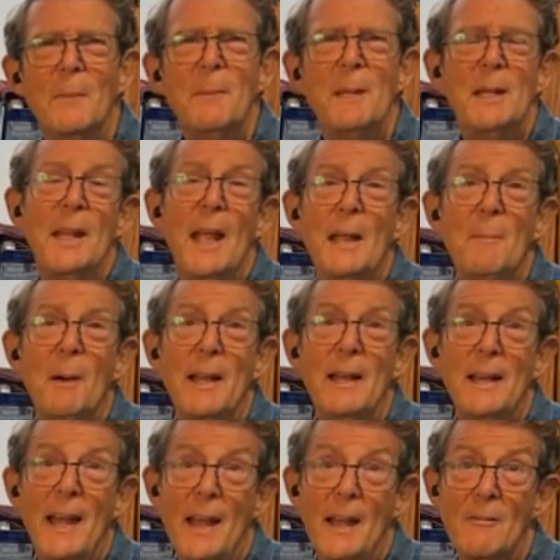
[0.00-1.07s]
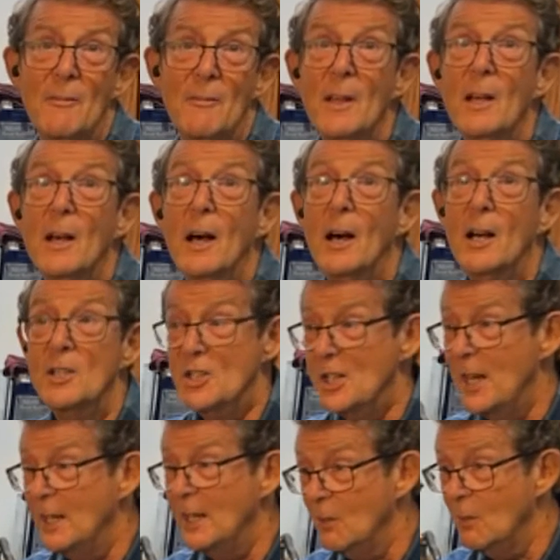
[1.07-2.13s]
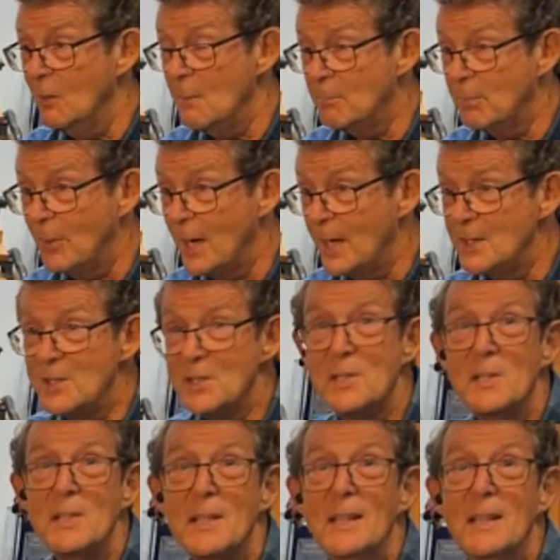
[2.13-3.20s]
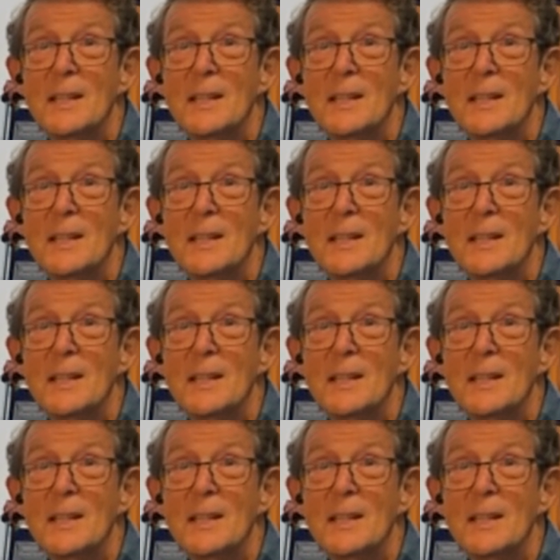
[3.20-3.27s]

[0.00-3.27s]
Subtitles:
I mean, they might have a Chandler and Price